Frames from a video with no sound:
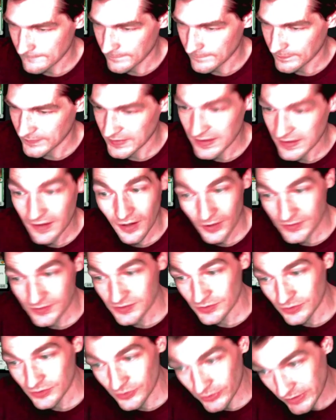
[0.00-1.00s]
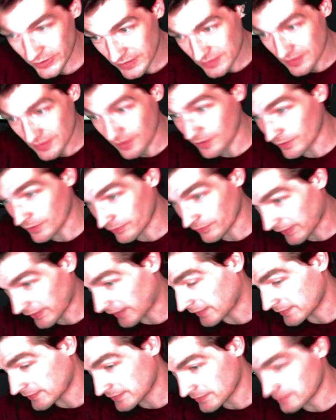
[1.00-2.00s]
He also creates
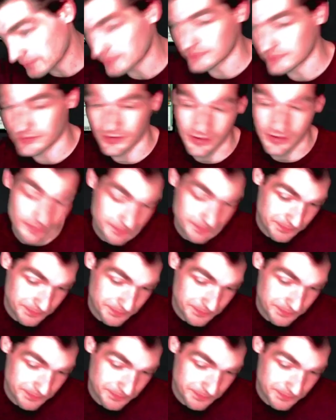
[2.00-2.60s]
artifacts, so